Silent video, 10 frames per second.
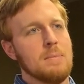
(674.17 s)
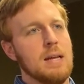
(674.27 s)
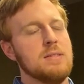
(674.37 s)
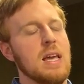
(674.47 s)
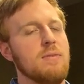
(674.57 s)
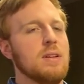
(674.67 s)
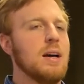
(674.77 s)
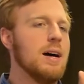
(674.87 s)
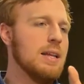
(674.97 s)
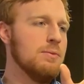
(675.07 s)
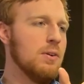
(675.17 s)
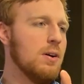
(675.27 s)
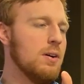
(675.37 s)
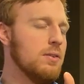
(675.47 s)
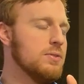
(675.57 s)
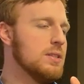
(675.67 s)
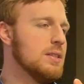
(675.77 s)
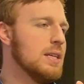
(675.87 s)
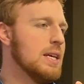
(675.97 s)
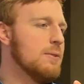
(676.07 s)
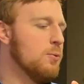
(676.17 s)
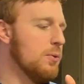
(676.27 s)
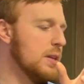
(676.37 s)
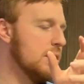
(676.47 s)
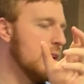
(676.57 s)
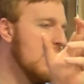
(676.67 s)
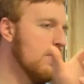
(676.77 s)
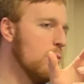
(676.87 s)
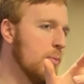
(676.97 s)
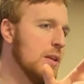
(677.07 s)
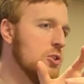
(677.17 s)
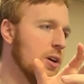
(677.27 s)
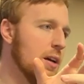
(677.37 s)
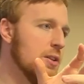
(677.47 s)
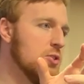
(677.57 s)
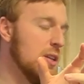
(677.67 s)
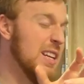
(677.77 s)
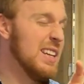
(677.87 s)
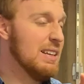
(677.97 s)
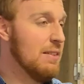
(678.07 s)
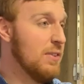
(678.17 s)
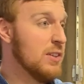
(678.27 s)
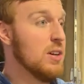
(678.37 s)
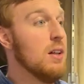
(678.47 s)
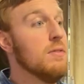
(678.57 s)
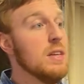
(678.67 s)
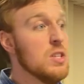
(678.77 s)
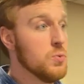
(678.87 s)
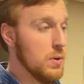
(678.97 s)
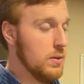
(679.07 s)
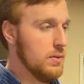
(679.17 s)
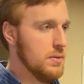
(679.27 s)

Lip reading: and David got involved. Well, then David will be judged and it affects all of Israel.